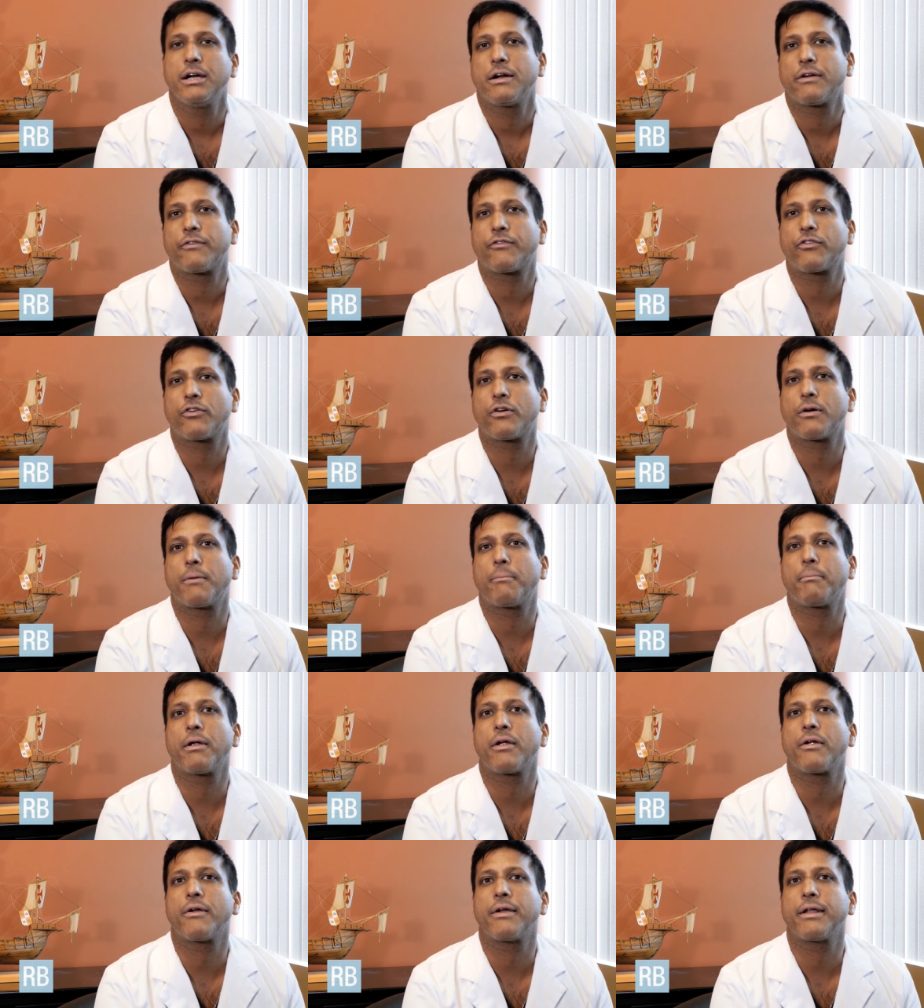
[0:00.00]
for a
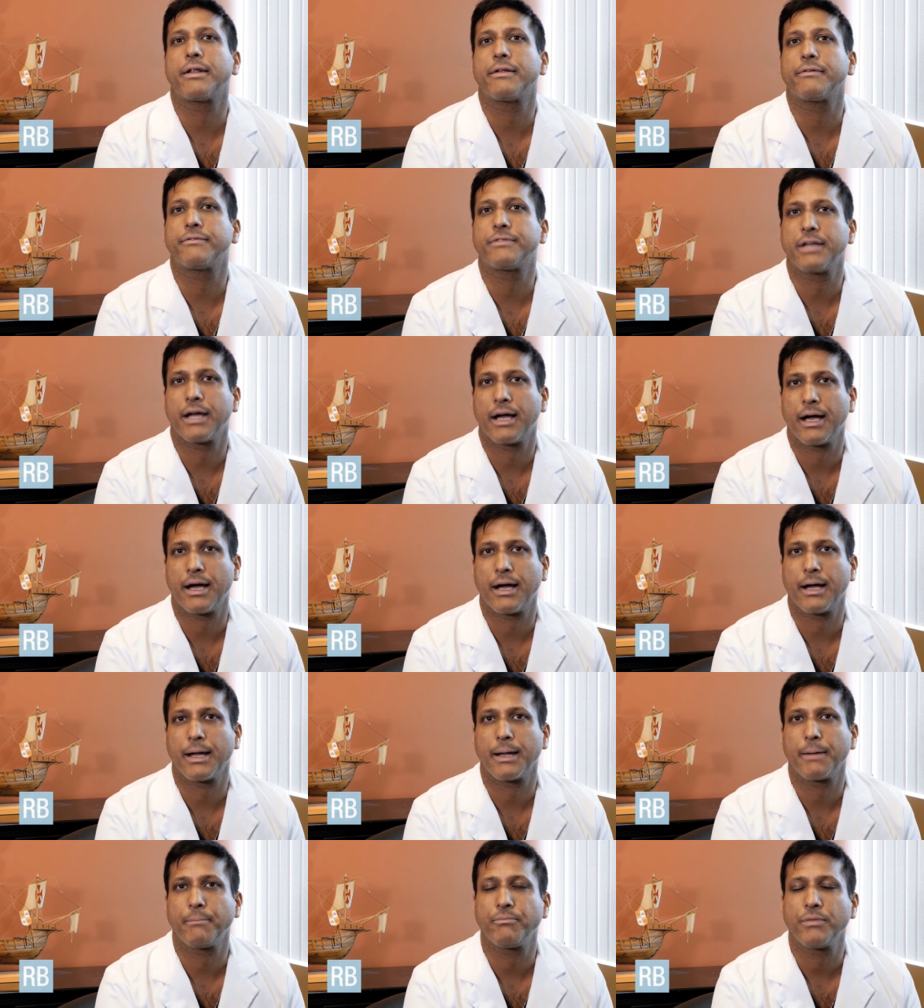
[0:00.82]
period of
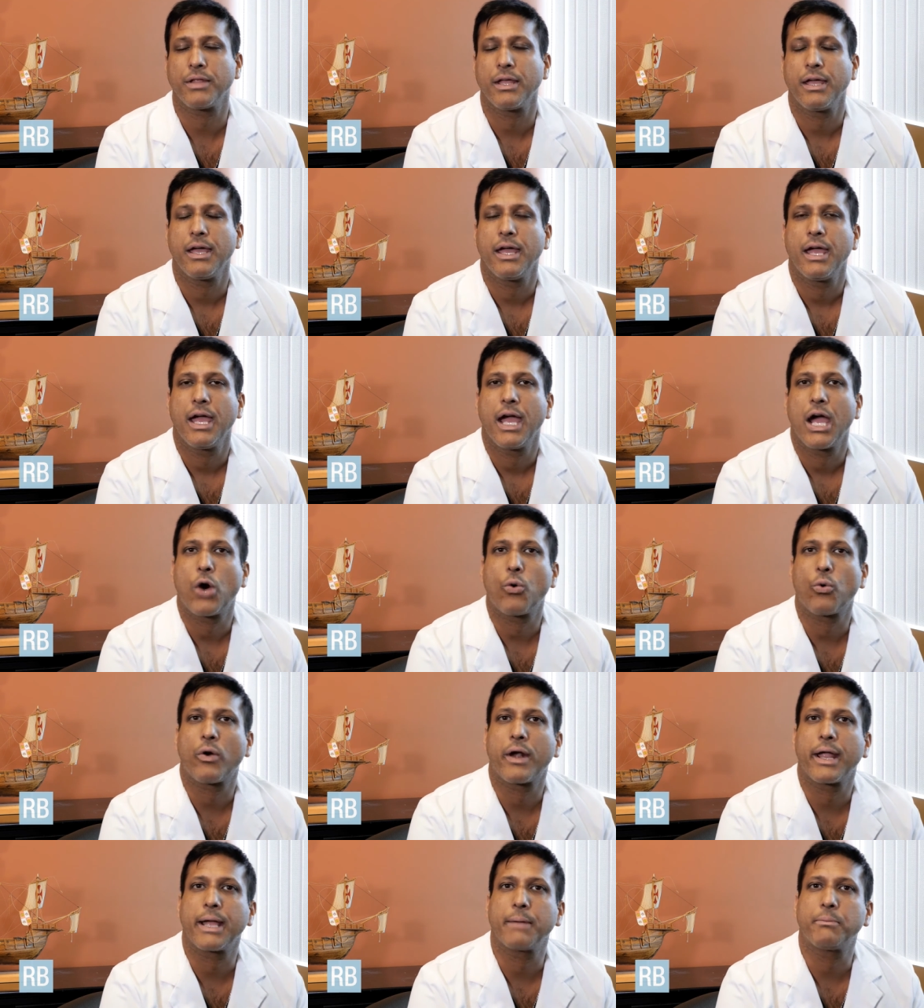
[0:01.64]
time. And
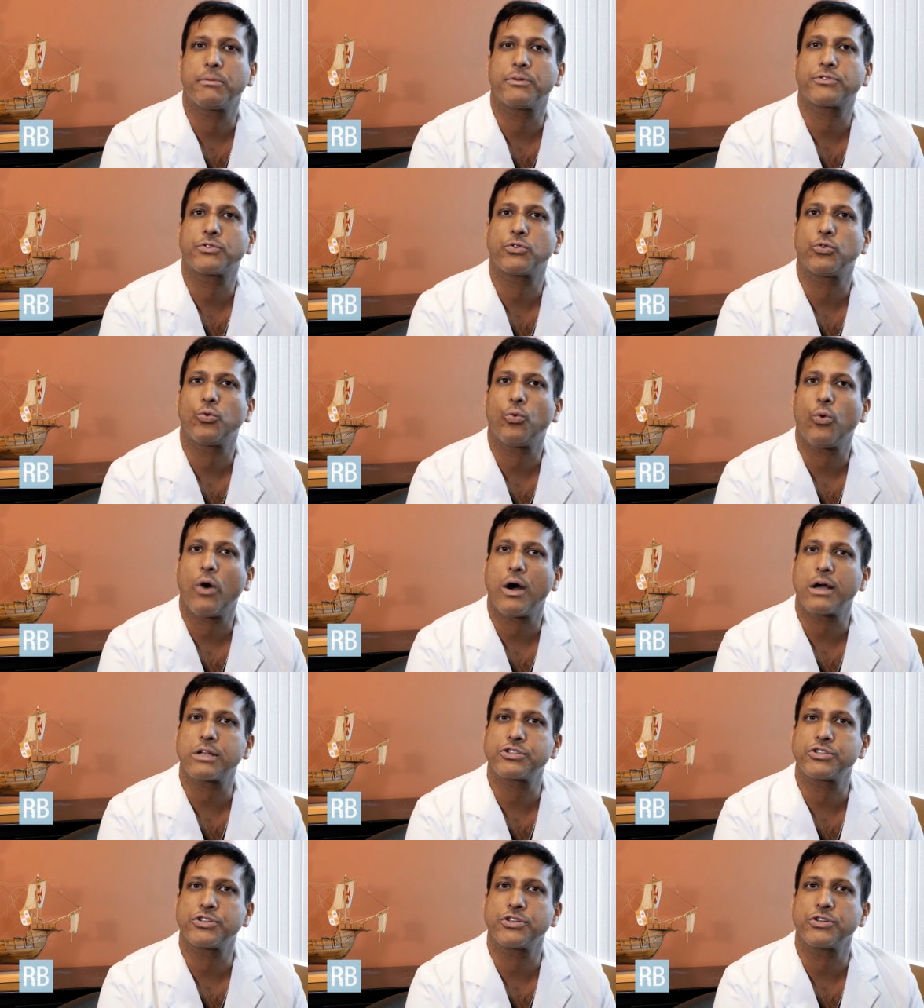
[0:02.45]
we're able to
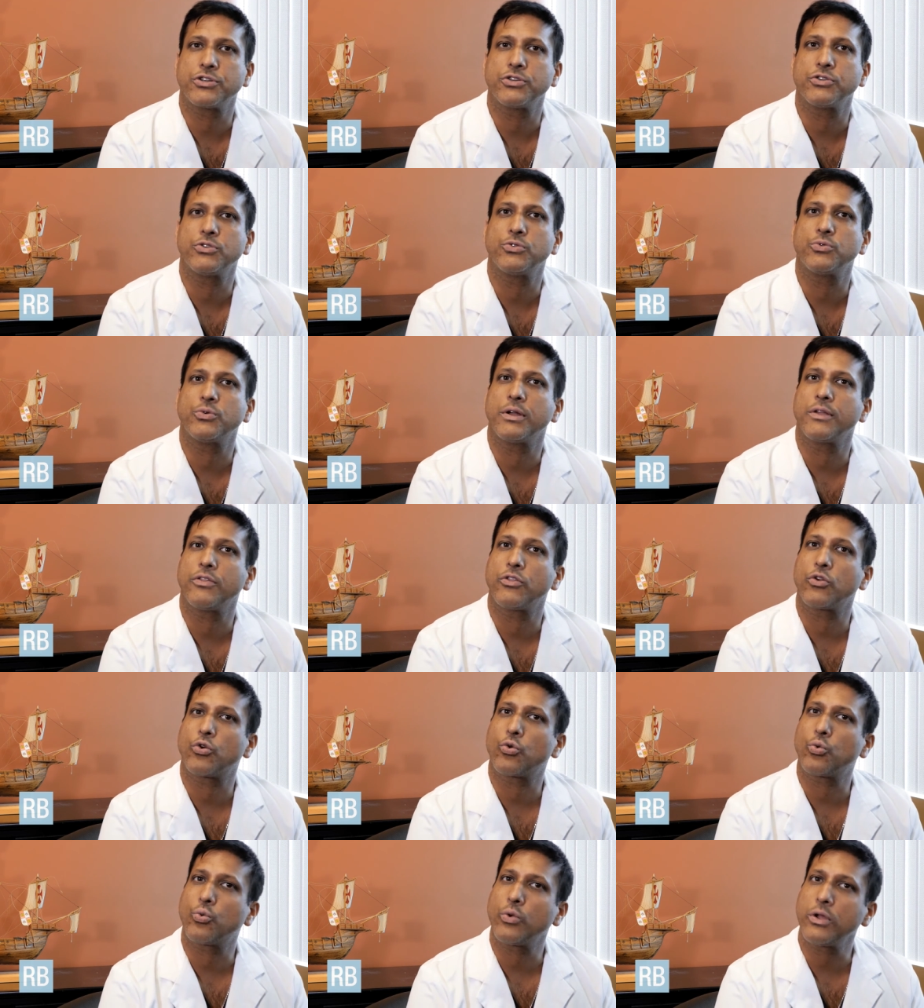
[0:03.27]
watch you in
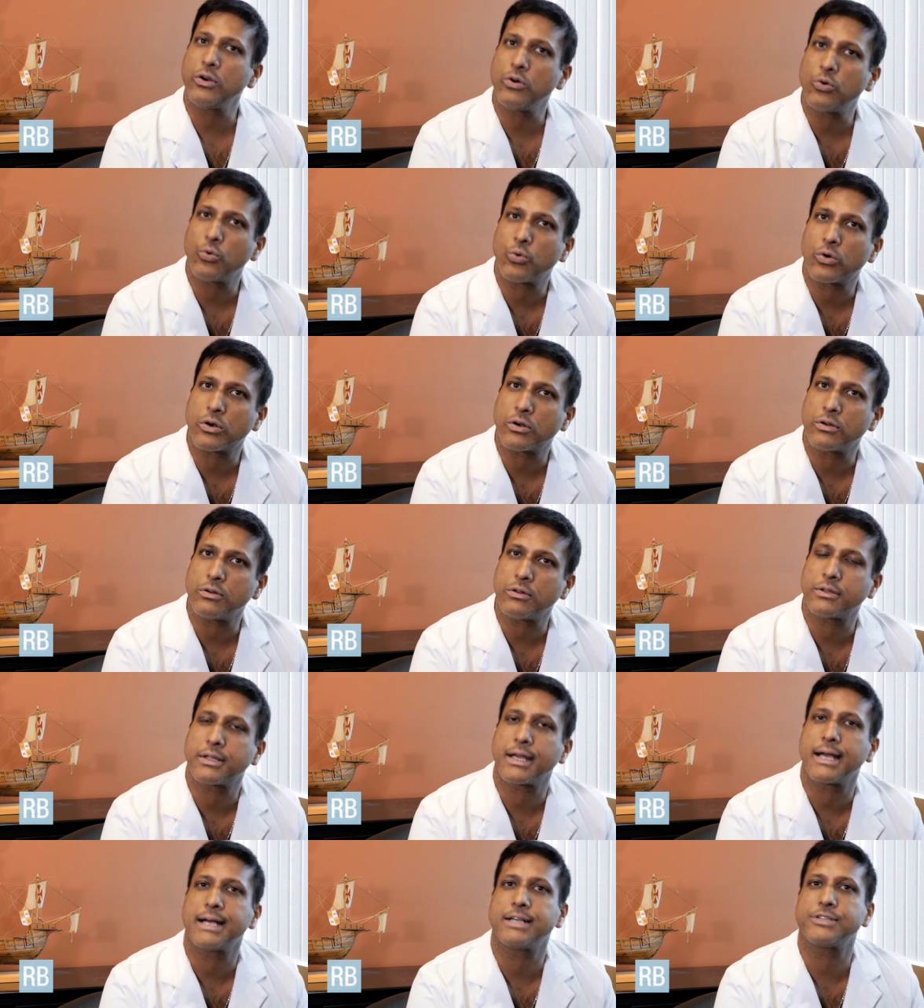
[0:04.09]
the real
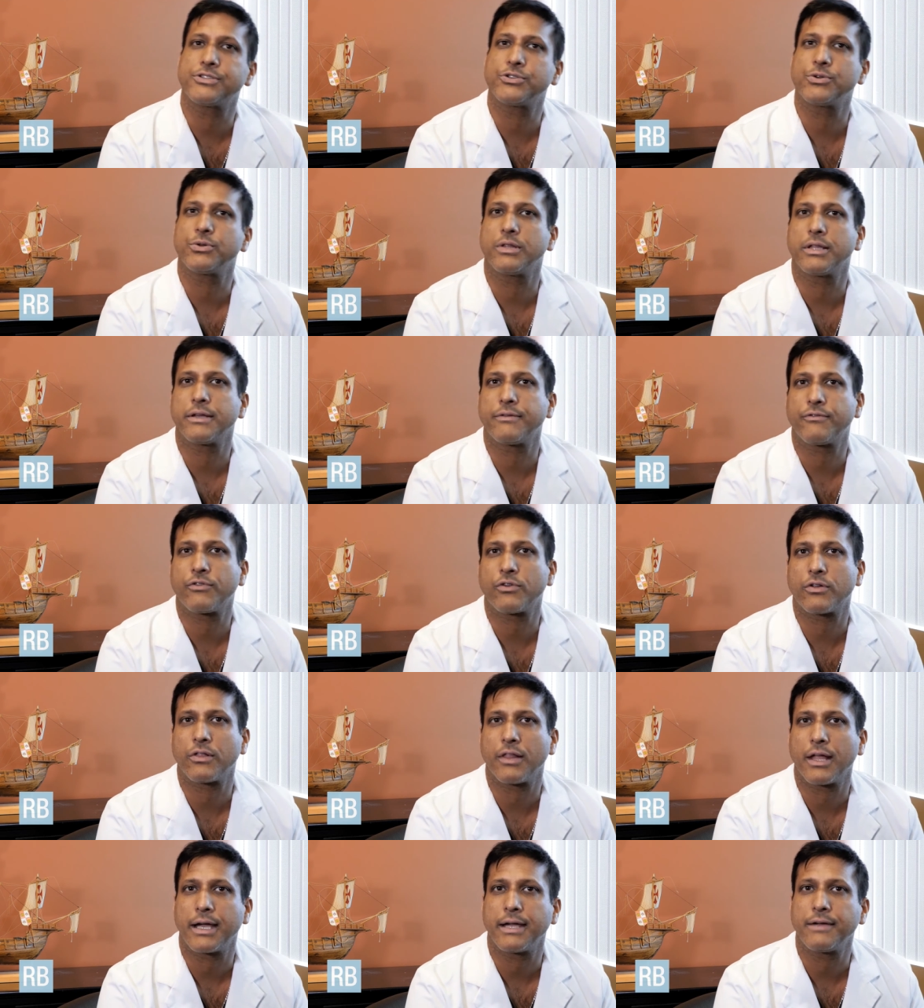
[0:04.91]
world as you live
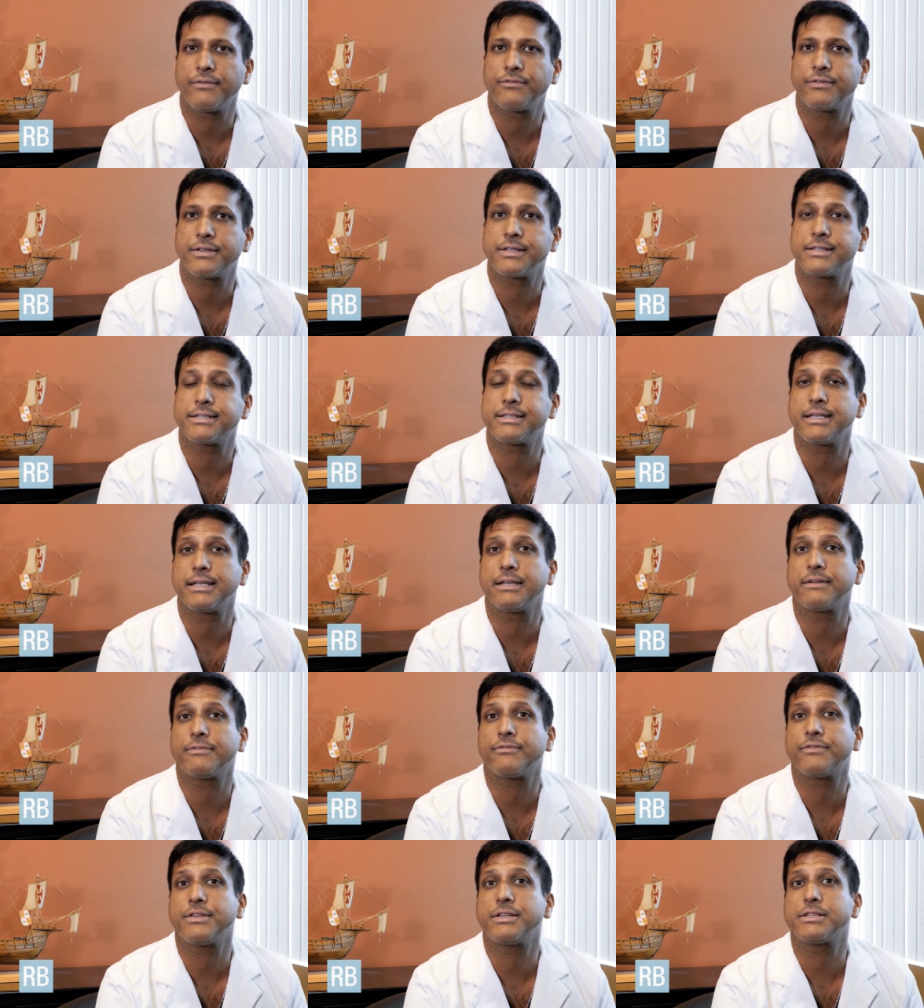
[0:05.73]
your life to see
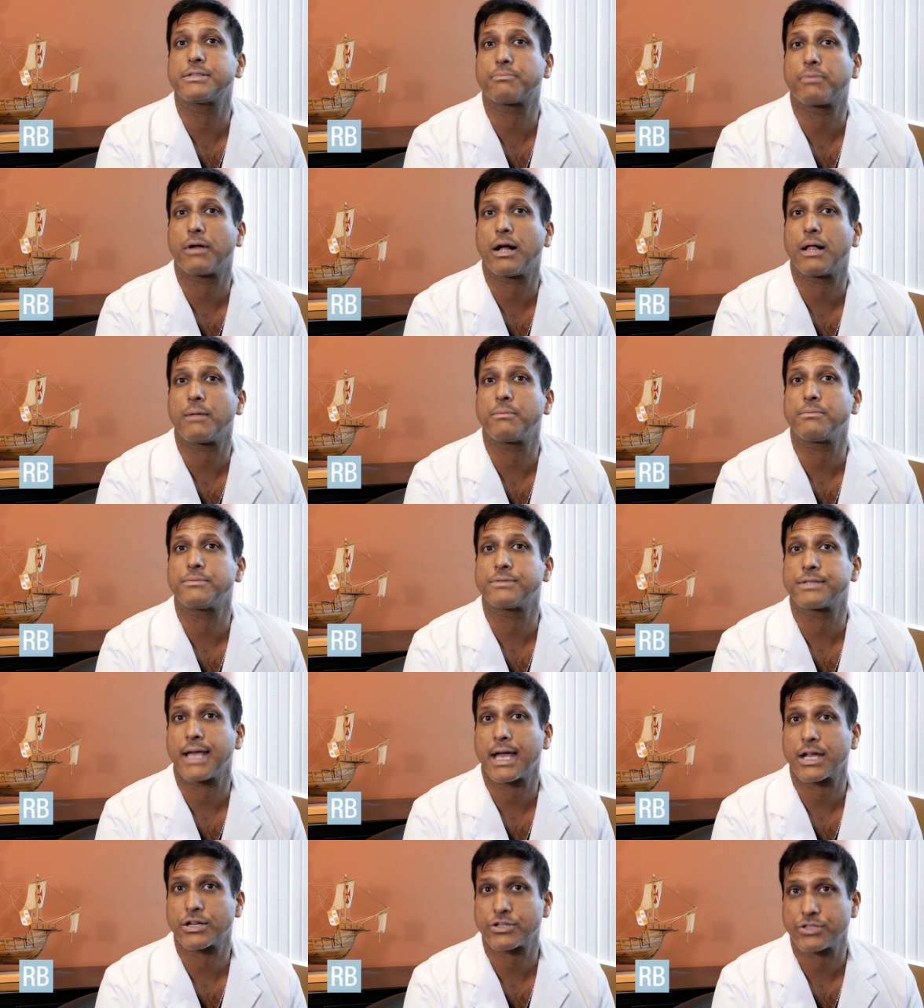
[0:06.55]
if these problems
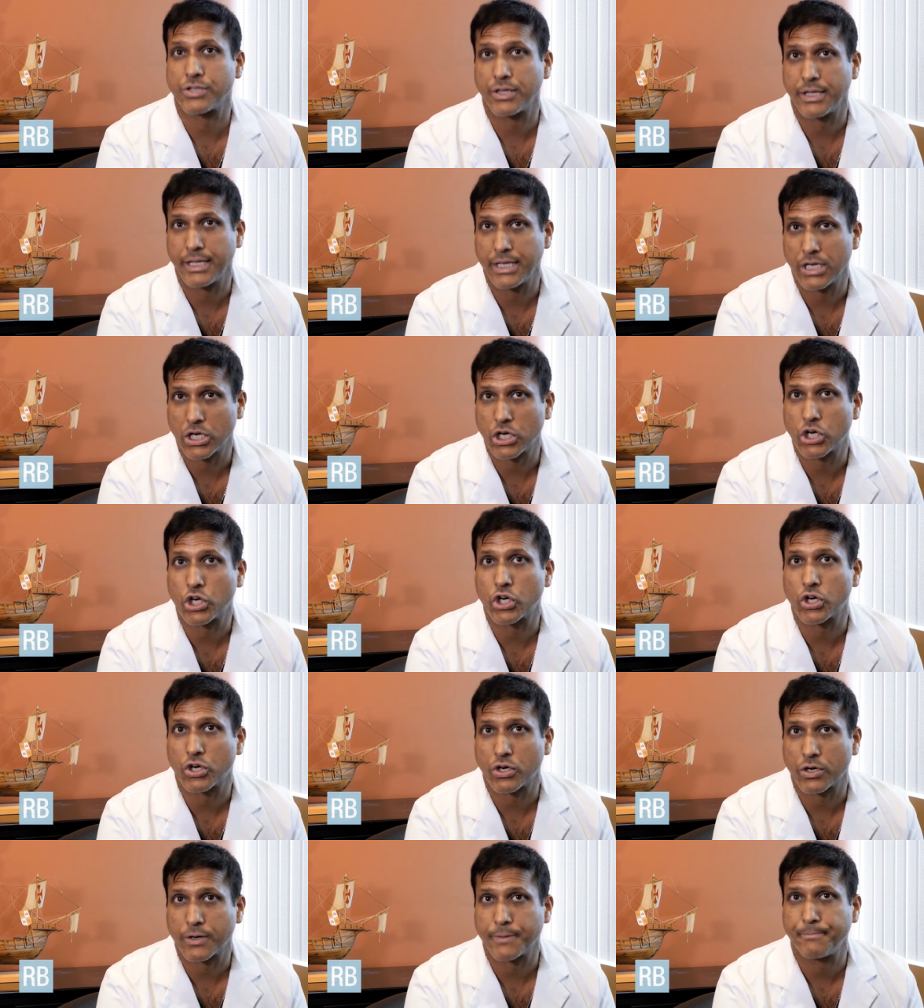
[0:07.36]
actually
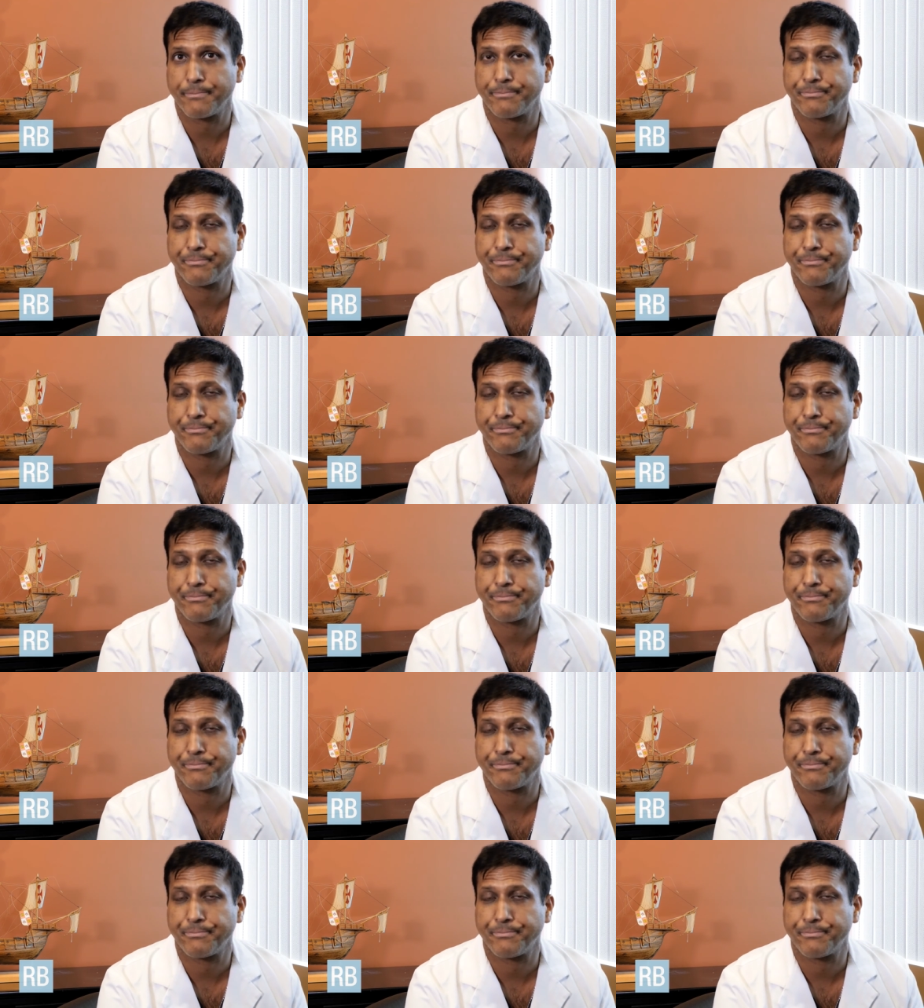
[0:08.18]
occur.